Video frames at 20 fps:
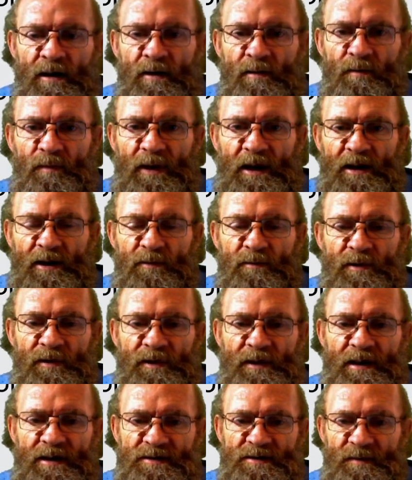playing
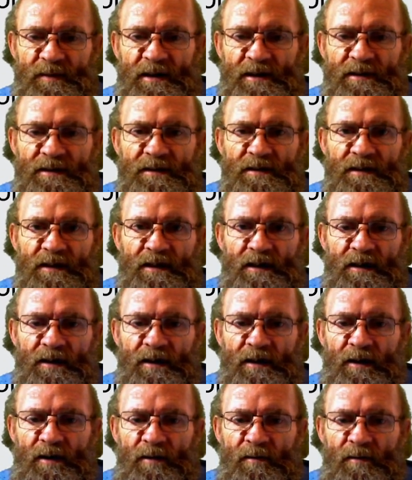with
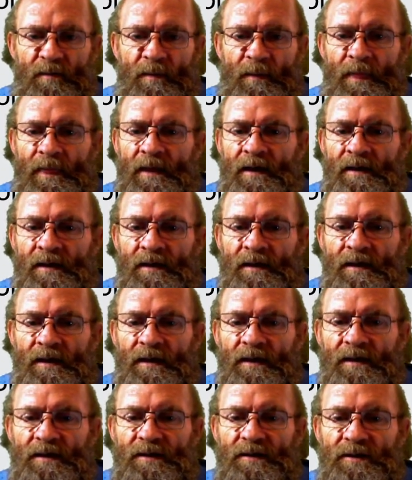XML,
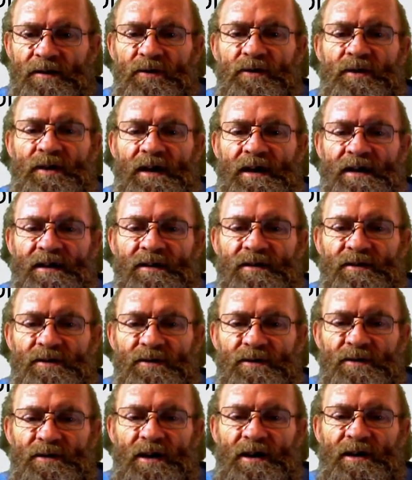you can
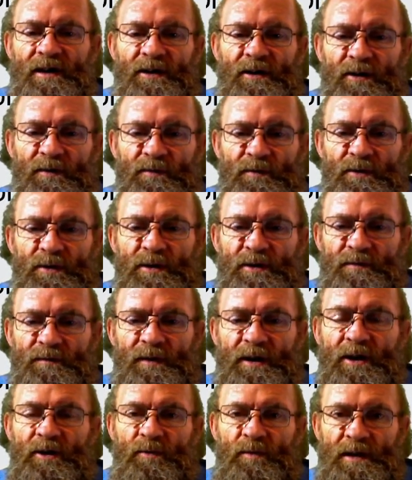do a lot of work
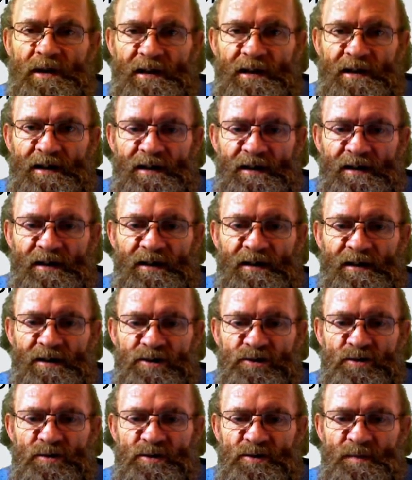very quickly in a
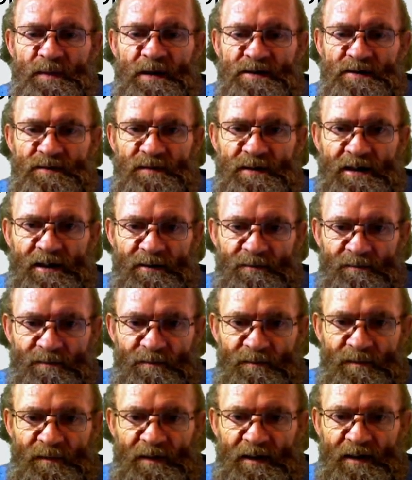short space of time
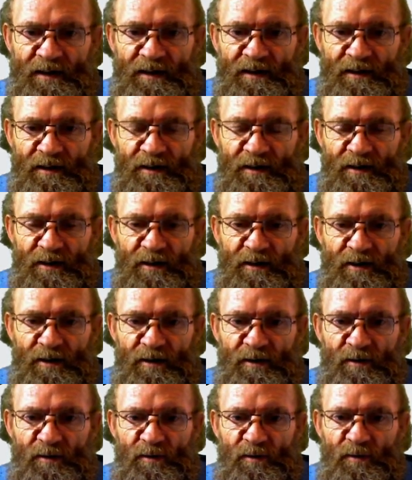
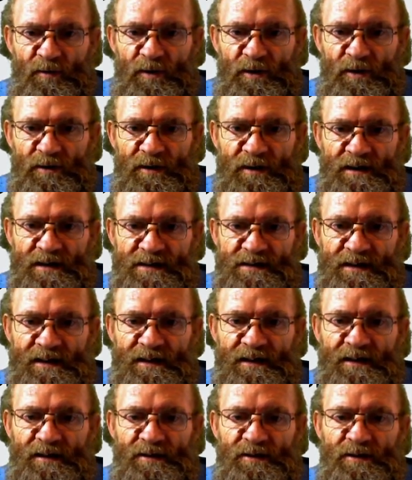when you
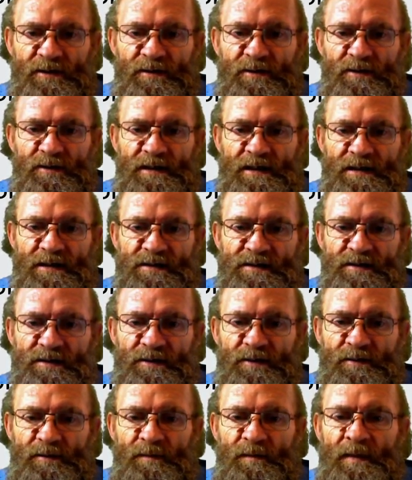understand how to do that.
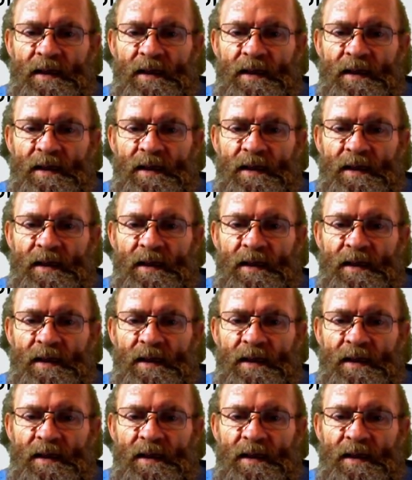So